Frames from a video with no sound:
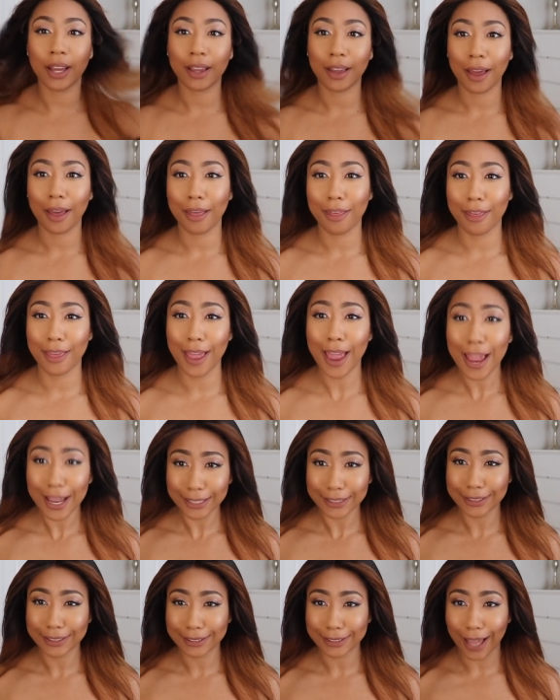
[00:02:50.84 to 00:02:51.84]
like
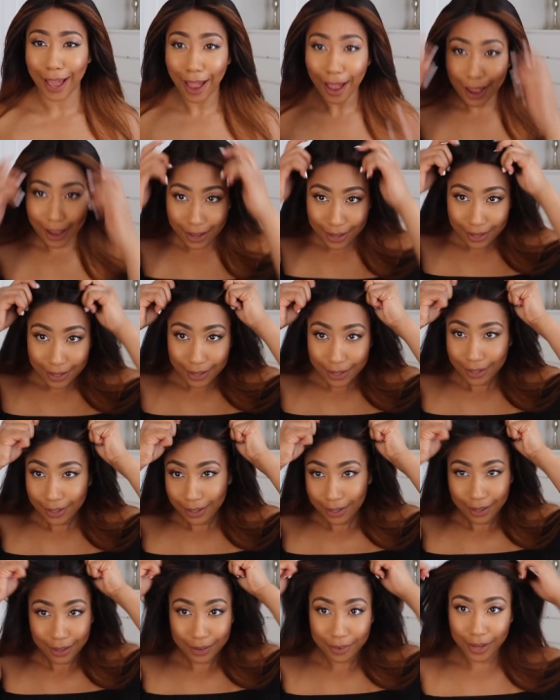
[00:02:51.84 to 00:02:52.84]
this.
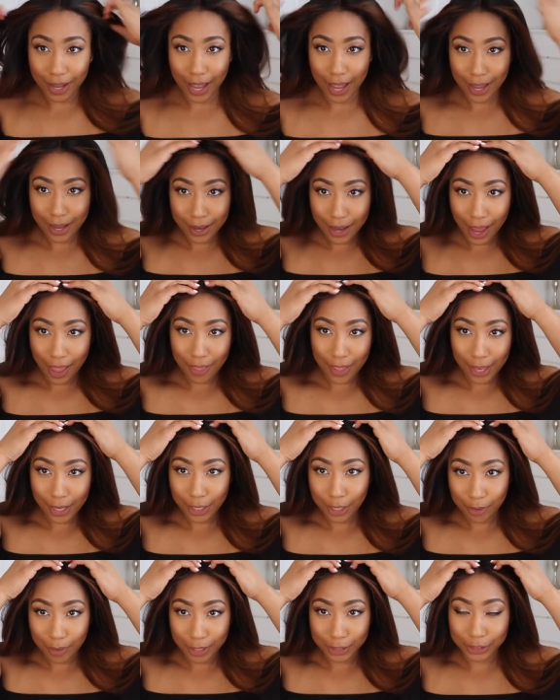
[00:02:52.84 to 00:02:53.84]
Okay, and
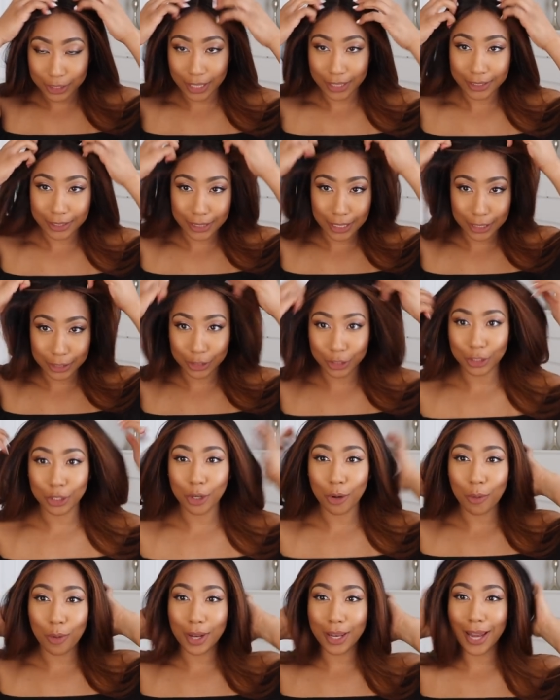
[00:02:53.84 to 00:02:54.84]
then you adjust it to
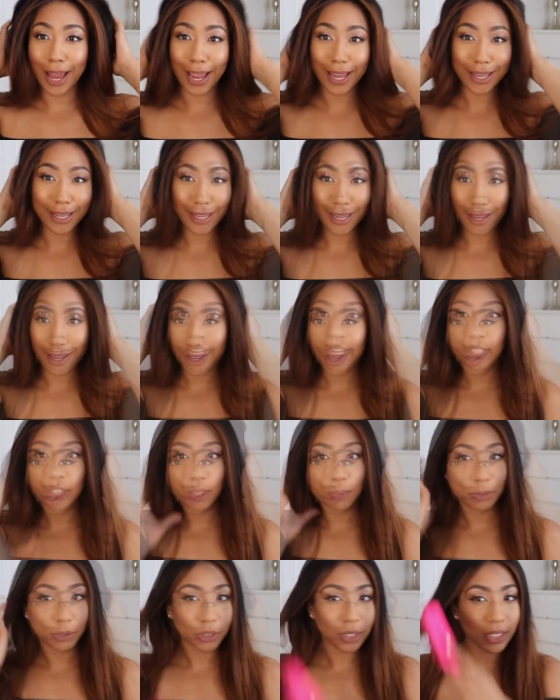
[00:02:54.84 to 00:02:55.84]
your liking. Okay,
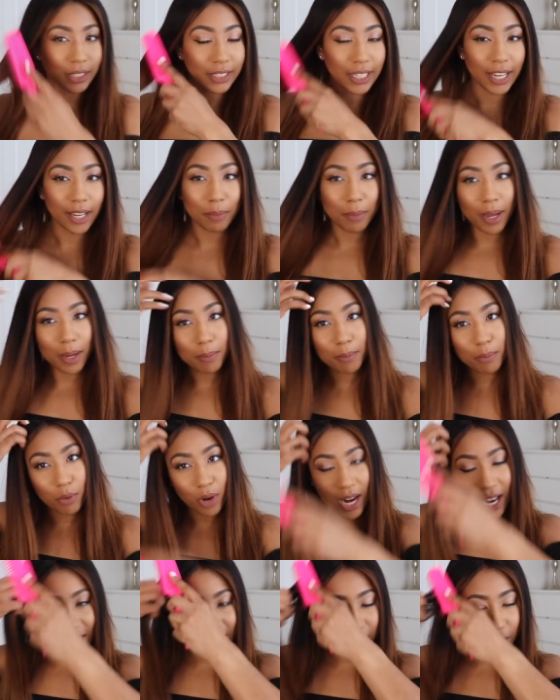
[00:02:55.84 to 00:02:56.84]
so I'm just gonna take my
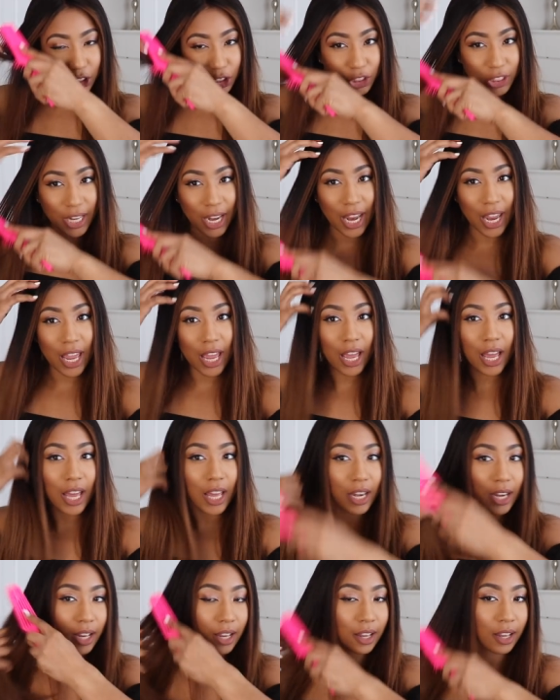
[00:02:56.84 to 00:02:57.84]
brush
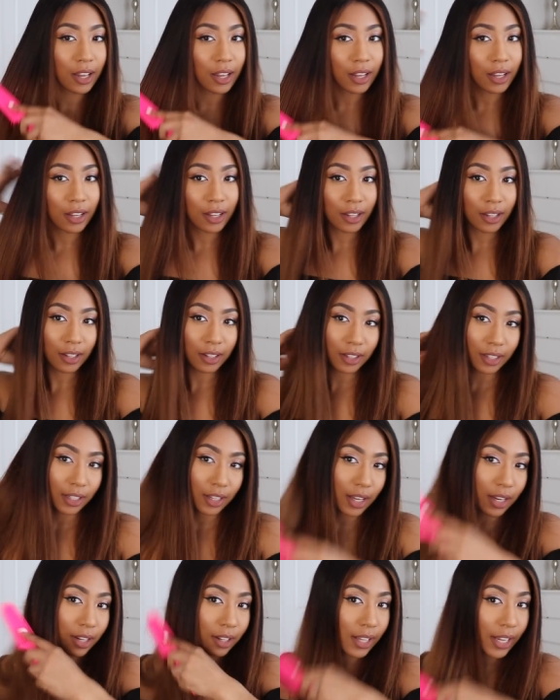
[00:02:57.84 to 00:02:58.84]
and
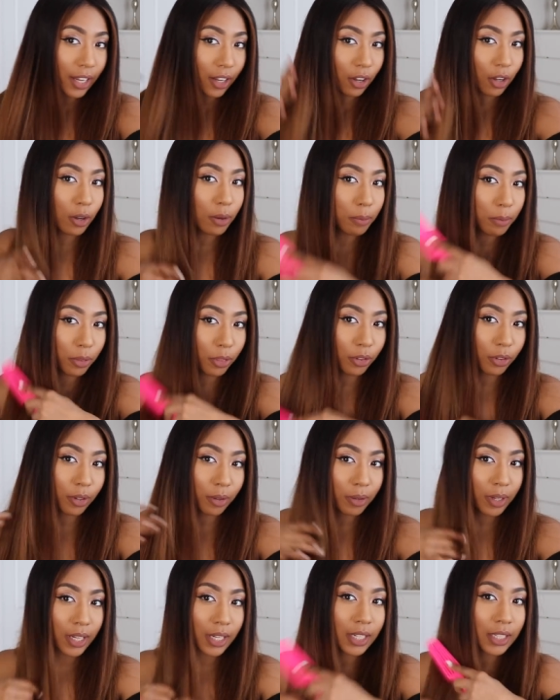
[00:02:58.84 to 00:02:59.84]
kind of like comb
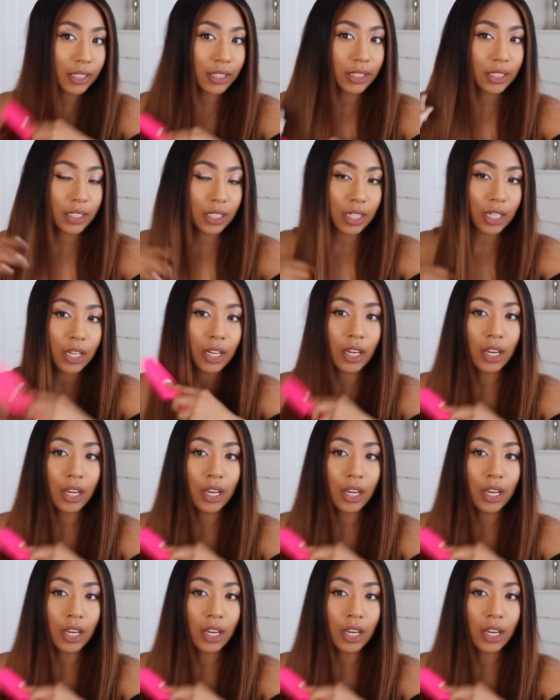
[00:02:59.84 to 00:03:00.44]
through it.